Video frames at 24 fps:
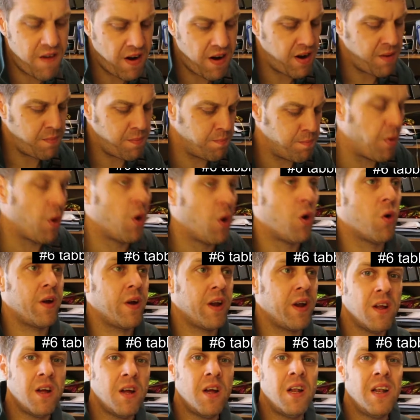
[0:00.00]
very
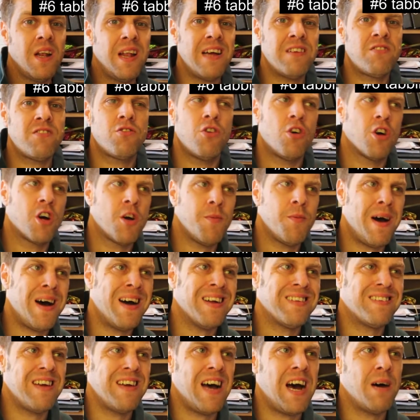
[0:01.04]
boring. Let's talk
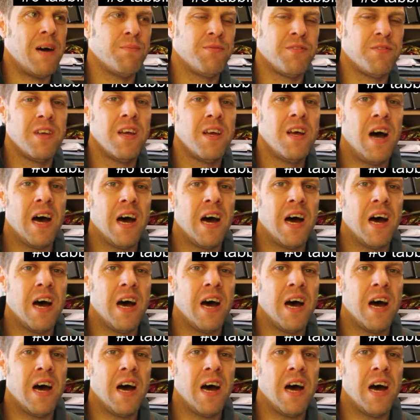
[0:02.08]
about tabs.